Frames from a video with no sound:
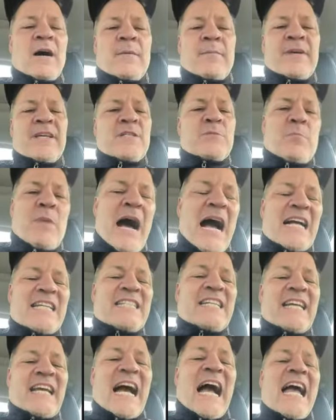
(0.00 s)
His
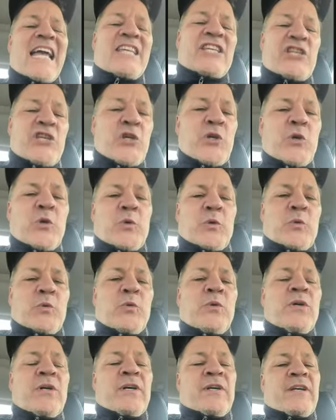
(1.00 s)
boxing
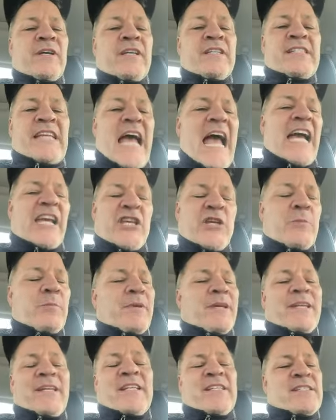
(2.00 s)
IQ, his
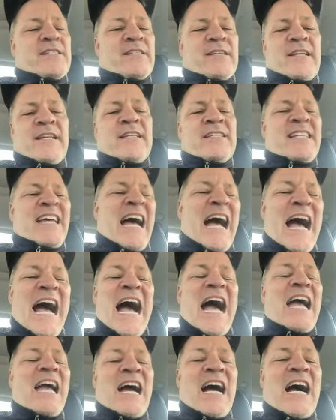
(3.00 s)
acumen is
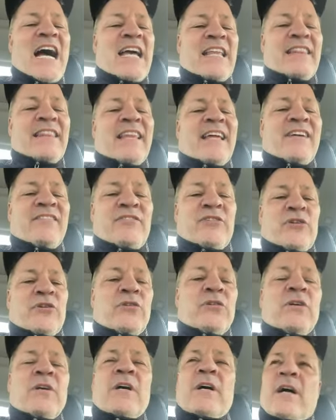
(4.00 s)
high level.